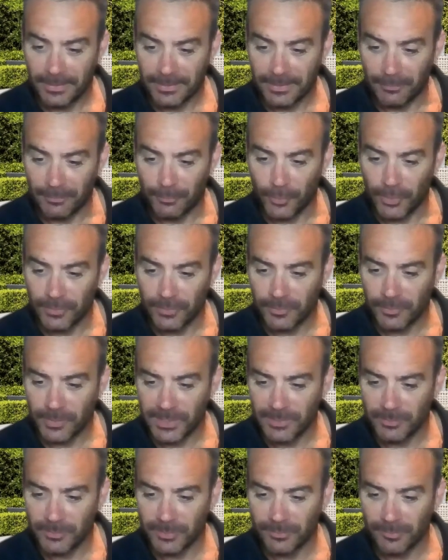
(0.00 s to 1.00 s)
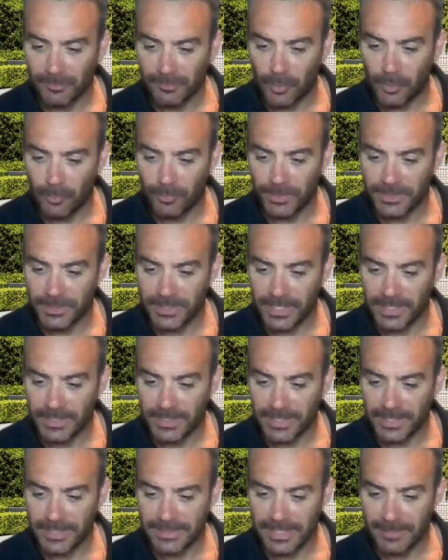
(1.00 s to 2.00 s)
The first question was from Paul Pritchard
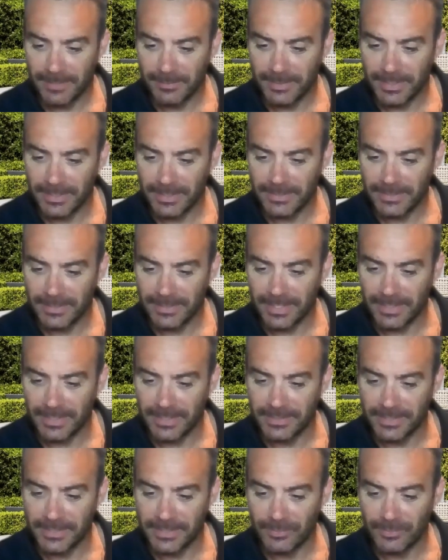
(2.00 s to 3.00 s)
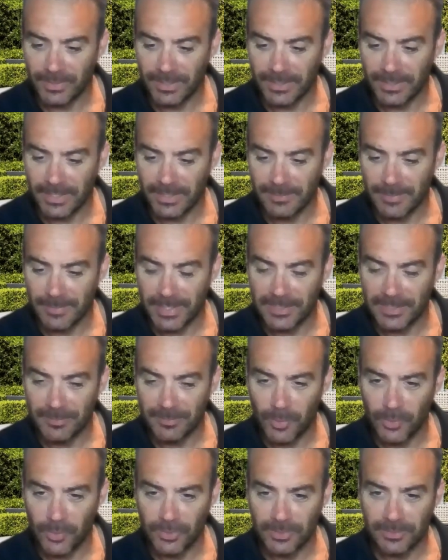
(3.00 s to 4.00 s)
Landscaping, and he said, any chance of getting that Spanish
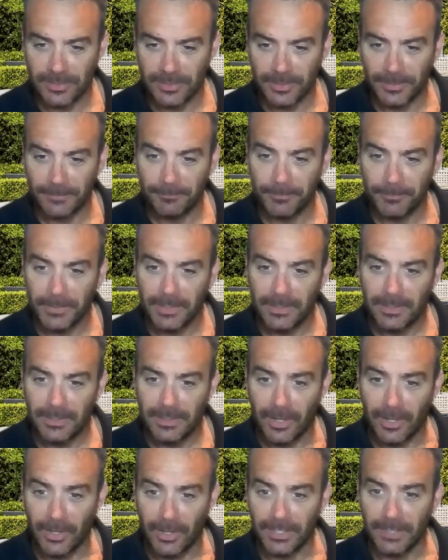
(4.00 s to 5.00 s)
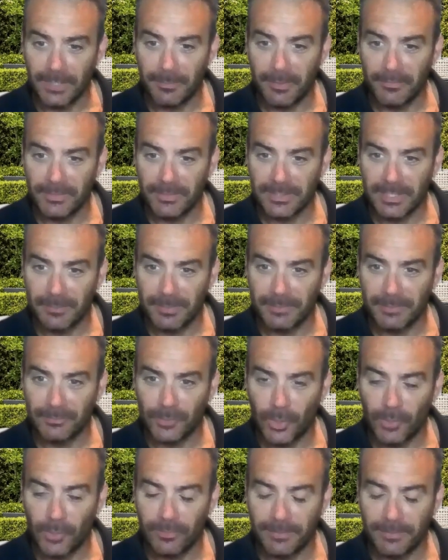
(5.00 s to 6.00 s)
moss? So I ended up having some left
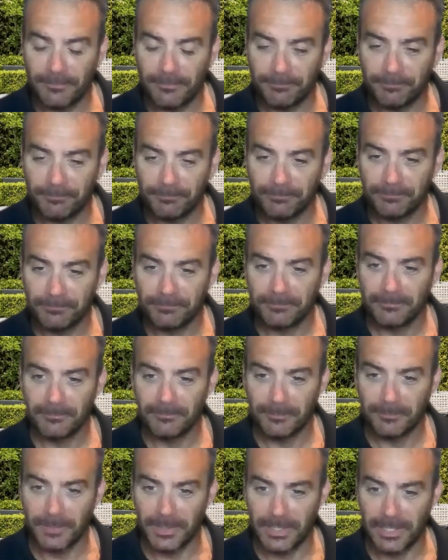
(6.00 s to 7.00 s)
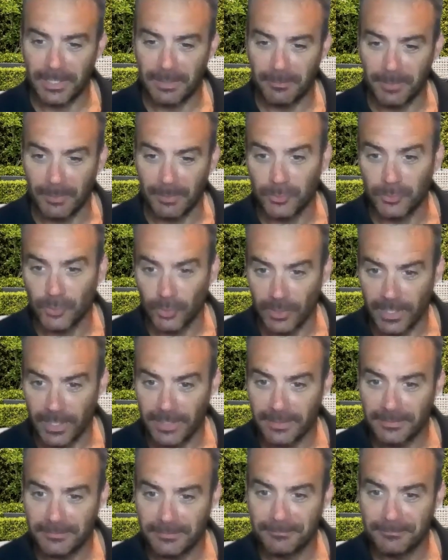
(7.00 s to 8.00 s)
over, but it was too late.